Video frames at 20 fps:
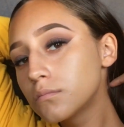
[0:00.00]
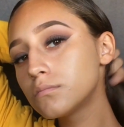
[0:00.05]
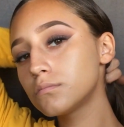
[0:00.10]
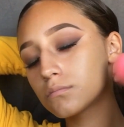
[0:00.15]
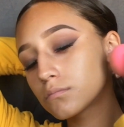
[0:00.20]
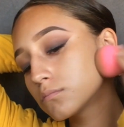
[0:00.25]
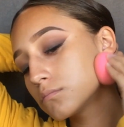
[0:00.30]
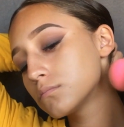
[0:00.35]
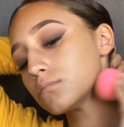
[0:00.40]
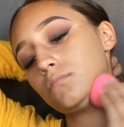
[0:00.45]
and I'm
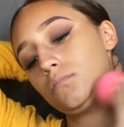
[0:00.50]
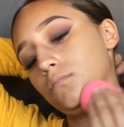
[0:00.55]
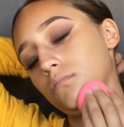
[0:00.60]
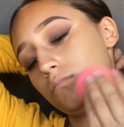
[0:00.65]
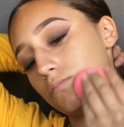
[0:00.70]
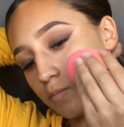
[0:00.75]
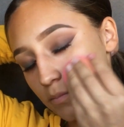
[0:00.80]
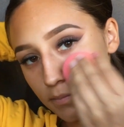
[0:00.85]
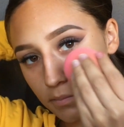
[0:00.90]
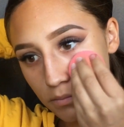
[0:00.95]
just going
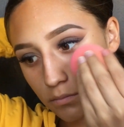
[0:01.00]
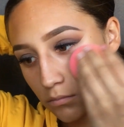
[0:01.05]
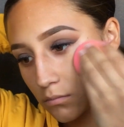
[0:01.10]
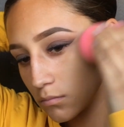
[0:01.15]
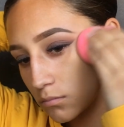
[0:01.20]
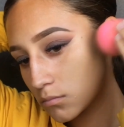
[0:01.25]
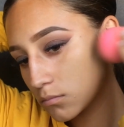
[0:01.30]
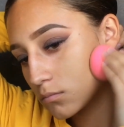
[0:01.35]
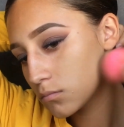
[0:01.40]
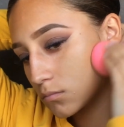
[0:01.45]
to
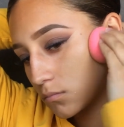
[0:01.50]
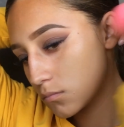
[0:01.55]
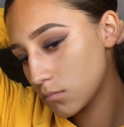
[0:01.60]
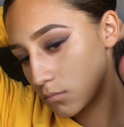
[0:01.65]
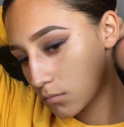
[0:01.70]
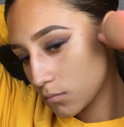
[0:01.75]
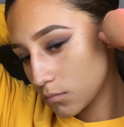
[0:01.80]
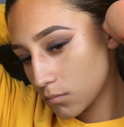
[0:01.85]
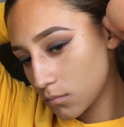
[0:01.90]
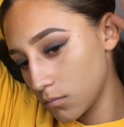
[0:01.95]
apply that all over
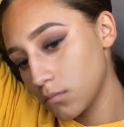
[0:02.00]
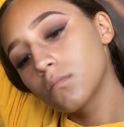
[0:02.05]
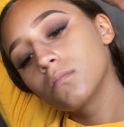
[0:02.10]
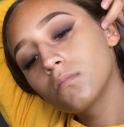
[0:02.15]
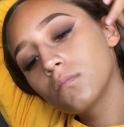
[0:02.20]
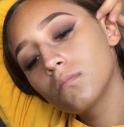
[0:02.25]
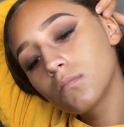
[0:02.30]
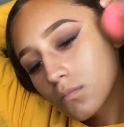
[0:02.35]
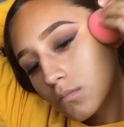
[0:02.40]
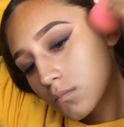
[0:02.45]
my face. I
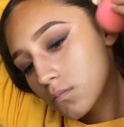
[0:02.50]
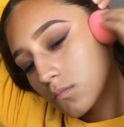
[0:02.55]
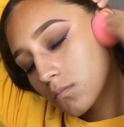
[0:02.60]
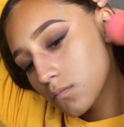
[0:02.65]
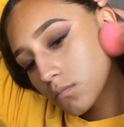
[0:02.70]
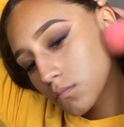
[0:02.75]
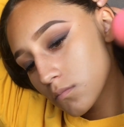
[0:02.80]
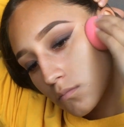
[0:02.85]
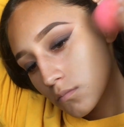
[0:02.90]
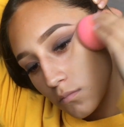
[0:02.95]
feel like this
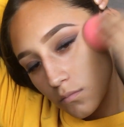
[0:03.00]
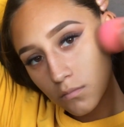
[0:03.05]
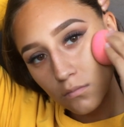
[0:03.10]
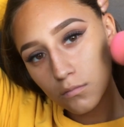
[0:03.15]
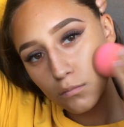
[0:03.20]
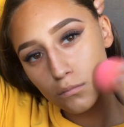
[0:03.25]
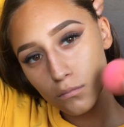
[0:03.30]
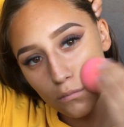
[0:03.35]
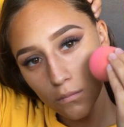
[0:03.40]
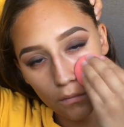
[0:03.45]
is a
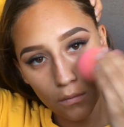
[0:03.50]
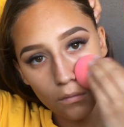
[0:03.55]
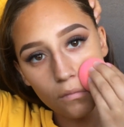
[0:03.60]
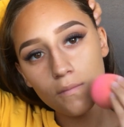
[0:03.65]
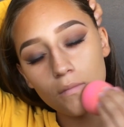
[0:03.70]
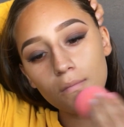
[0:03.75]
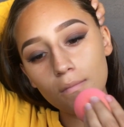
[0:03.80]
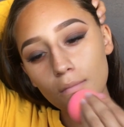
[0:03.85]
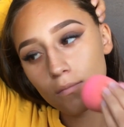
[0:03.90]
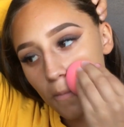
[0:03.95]
pretty good
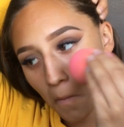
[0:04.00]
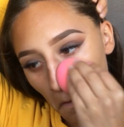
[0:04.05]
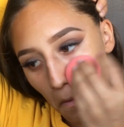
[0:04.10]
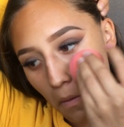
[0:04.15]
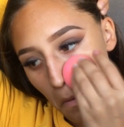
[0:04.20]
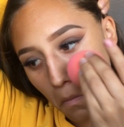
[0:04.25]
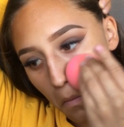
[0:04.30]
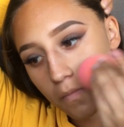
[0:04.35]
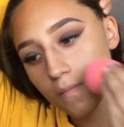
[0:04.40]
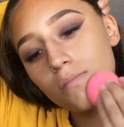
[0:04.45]
matching
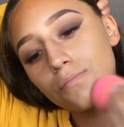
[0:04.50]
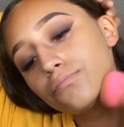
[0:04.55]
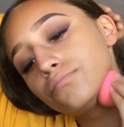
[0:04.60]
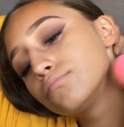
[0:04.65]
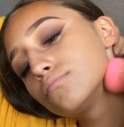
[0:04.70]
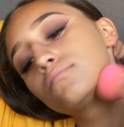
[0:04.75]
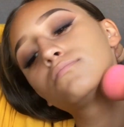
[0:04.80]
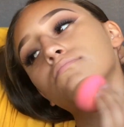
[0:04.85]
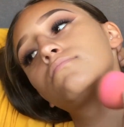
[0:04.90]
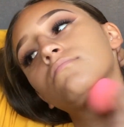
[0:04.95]
foundation.
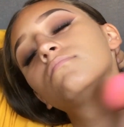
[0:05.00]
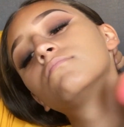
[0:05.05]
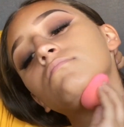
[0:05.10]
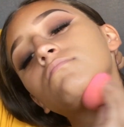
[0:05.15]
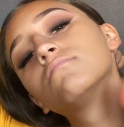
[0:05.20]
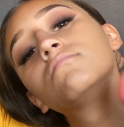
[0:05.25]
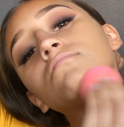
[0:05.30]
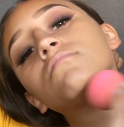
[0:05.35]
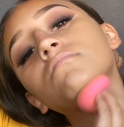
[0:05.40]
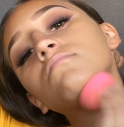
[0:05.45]

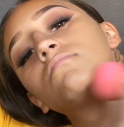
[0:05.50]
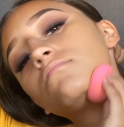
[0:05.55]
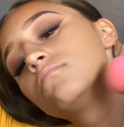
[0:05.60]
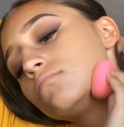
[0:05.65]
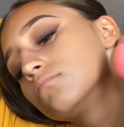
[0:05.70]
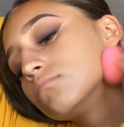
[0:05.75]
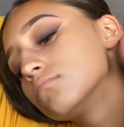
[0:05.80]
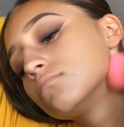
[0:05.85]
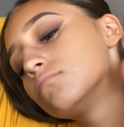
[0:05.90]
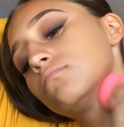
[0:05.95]
Like,
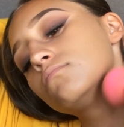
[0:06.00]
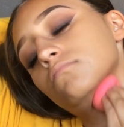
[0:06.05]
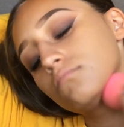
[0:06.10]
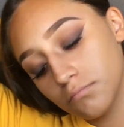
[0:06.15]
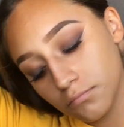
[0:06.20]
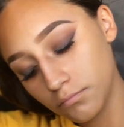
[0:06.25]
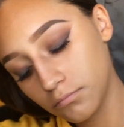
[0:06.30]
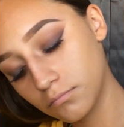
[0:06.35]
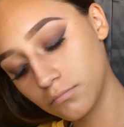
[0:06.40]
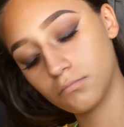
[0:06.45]
I don't know, I feel